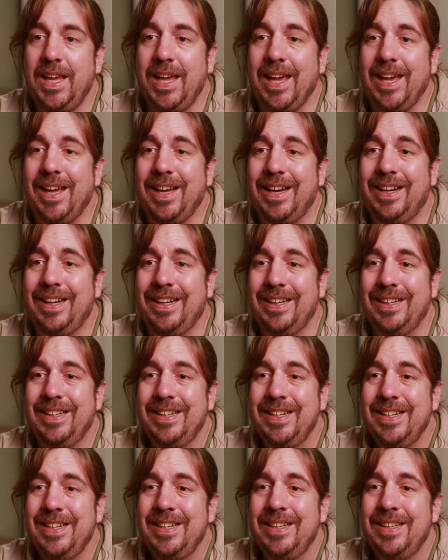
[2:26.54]
Yeah.
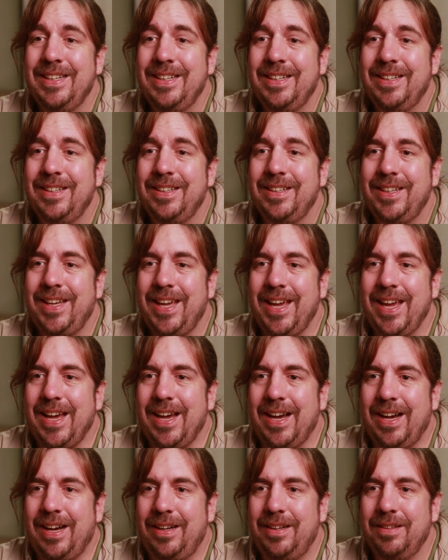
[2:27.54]

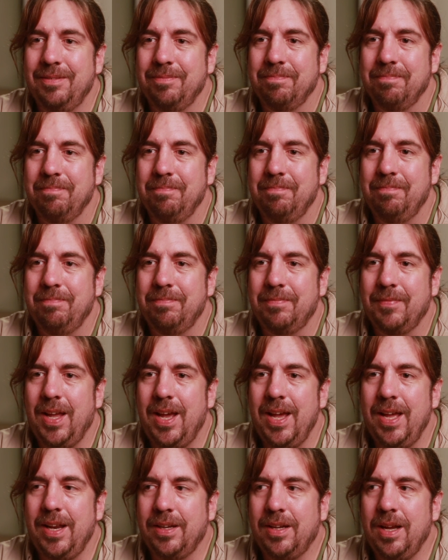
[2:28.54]
Yeah.
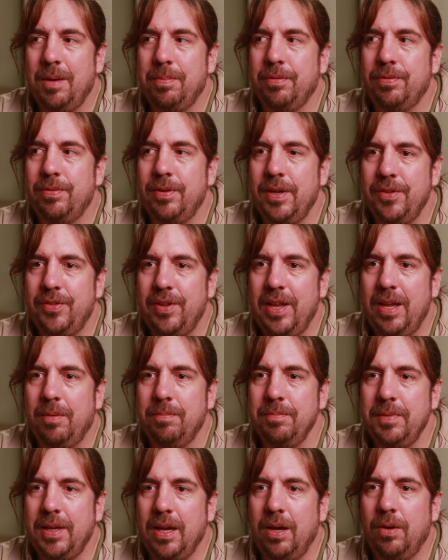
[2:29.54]
I had a couple friends that
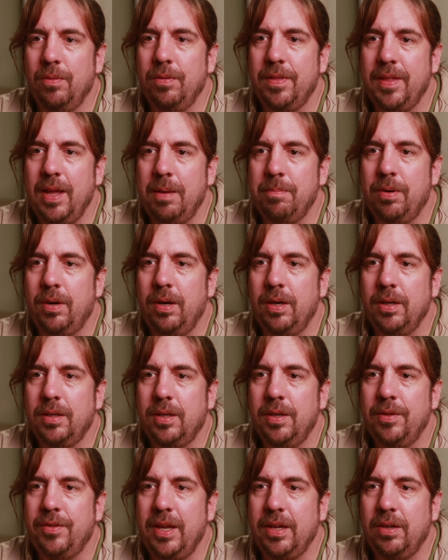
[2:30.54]
helped me out with that part
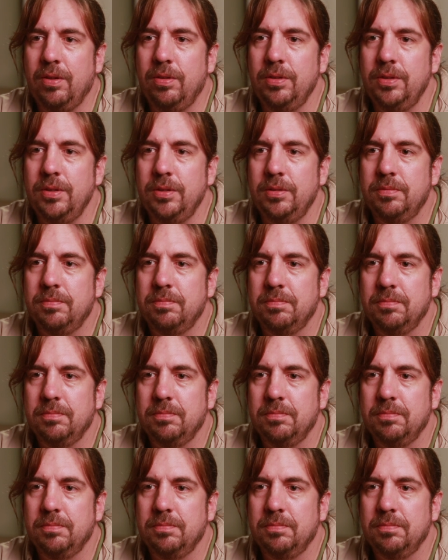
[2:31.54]
because I couldn't